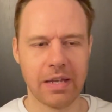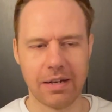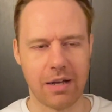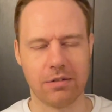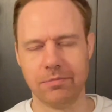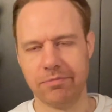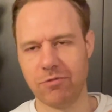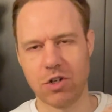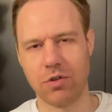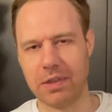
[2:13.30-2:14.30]
Now,
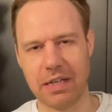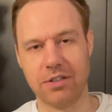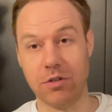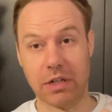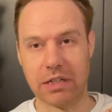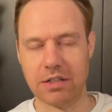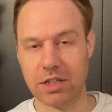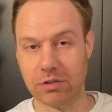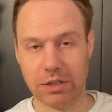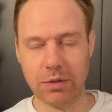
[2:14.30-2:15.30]
the truth is you can
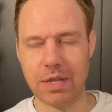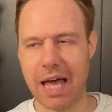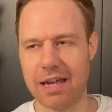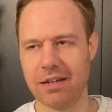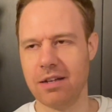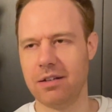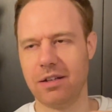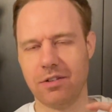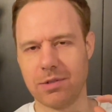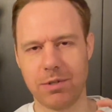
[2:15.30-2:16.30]
still do that.
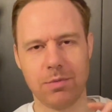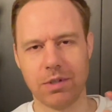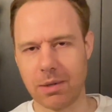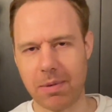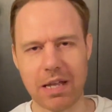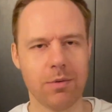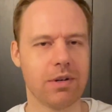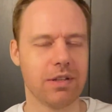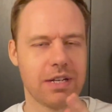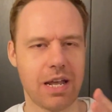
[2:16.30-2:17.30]
You know, somebody's willing to pay you
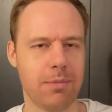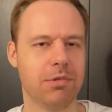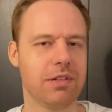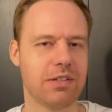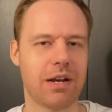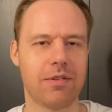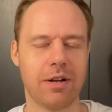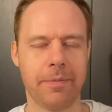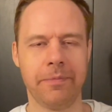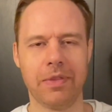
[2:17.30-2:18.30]
under the table, et
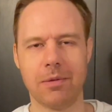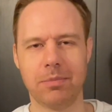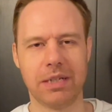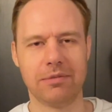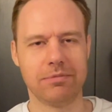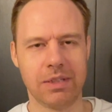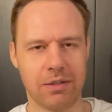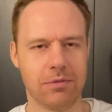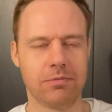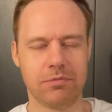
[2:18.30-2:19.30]
cetera, but, you
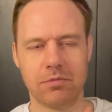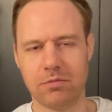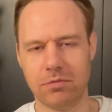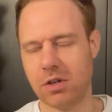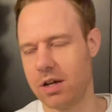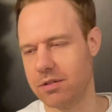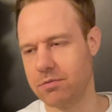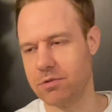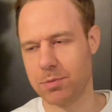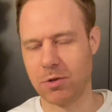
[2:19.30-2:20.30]
know, not
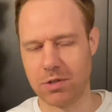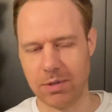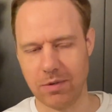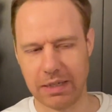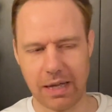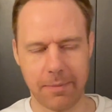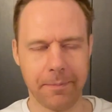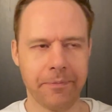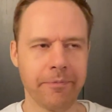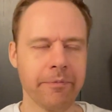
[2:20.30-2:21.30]
supposed to be doing that.
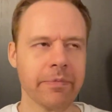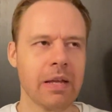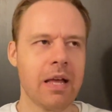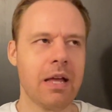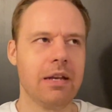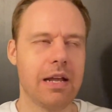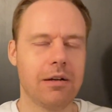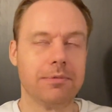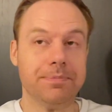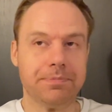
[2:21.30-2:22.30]

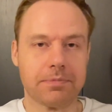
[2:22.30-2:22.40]
Now,